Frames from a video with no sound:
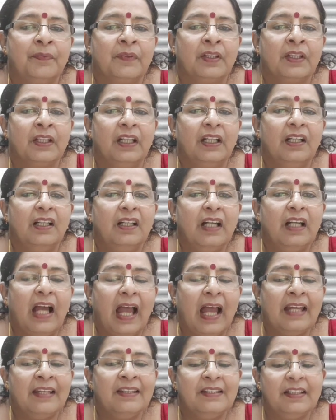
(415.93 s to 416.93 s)

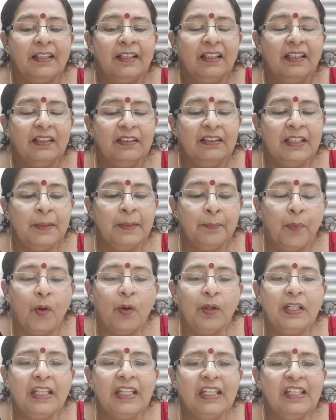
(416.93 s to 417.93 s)
And the
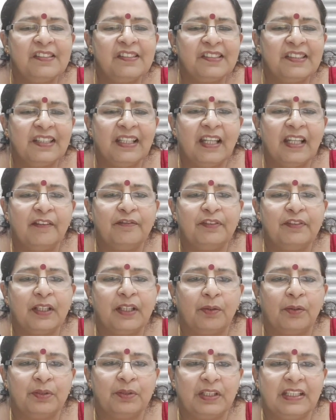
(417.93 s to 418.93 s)
body is left
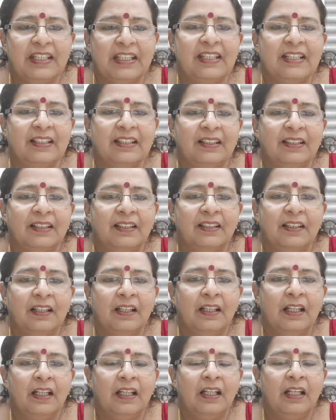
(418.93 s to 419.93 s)
out here.
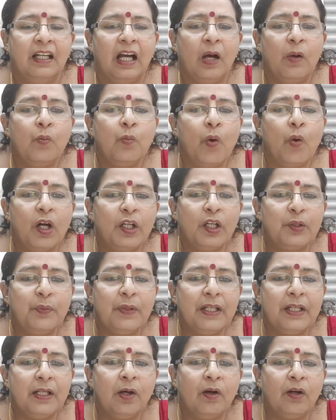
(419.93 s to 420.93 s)
What
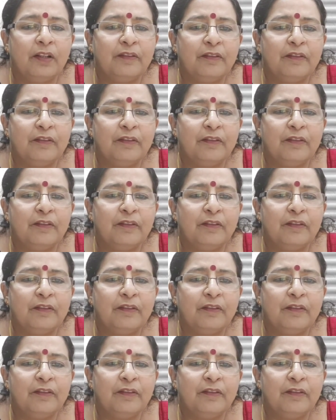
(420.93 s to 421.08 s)
we got